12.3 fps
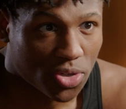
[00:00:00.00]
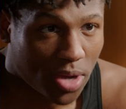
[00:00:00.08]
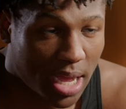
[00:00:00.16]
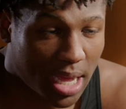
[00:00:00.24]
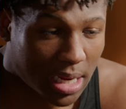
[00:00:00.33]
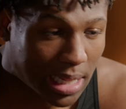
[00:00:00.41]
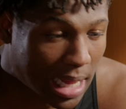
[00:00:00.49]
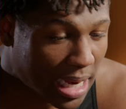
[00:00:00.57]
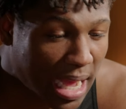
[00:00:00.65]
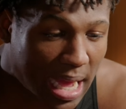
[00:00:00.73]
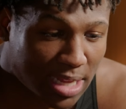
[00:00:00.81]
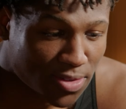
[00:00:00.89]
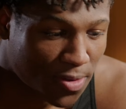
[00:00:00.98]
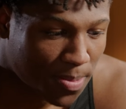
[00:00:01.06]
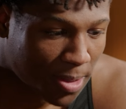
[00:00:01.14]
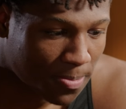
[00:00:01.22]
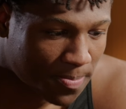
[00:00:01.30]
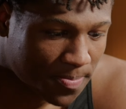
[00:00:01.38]
so I had a lot of eyes on
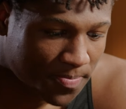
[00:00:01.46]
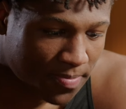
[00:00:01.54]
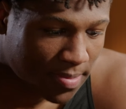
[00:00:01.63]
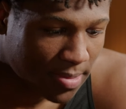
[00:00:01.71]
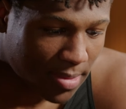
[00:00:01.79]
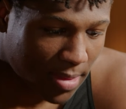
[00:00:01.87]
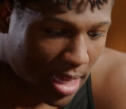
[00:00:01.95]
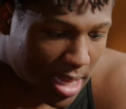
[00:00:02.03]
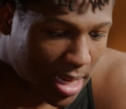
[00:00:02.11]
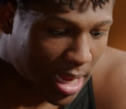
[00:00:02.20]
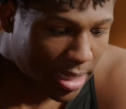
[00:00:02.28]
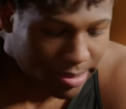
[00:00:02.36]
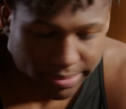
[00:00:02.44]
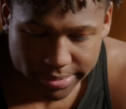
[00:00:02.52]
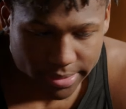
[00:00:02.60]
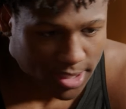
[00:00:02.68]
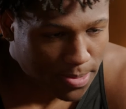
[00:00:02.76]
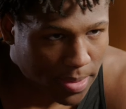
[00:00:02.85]
me, and I
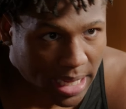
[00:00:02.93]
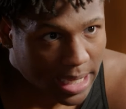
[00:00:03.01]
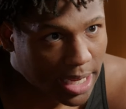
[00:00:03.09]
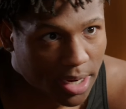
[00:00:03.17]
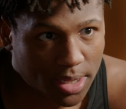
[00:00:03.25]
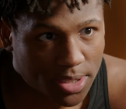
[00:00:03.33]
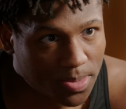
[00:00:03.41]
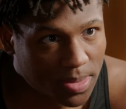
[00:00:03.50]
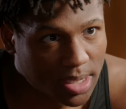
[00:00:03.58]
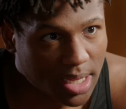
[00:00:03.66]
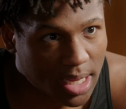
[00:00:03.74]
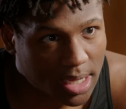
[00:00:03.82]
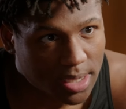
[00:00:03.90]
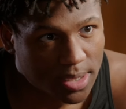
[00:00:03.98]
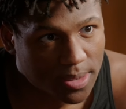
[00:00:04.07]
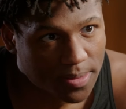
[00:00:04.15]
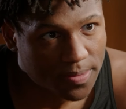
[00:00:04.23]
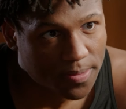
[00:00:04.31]
just made careless mistakes.